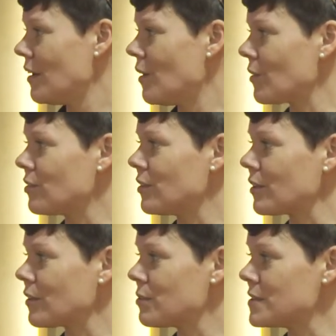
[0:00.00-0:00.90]
auctioned
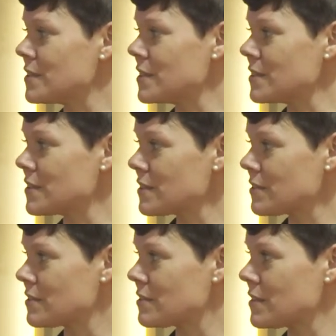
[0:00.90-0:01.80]
at Christie's
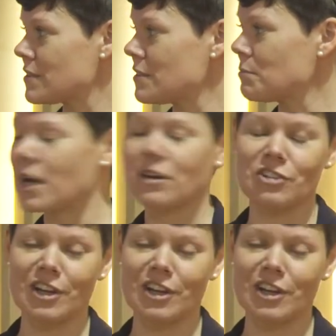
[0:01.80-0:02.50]
just in March,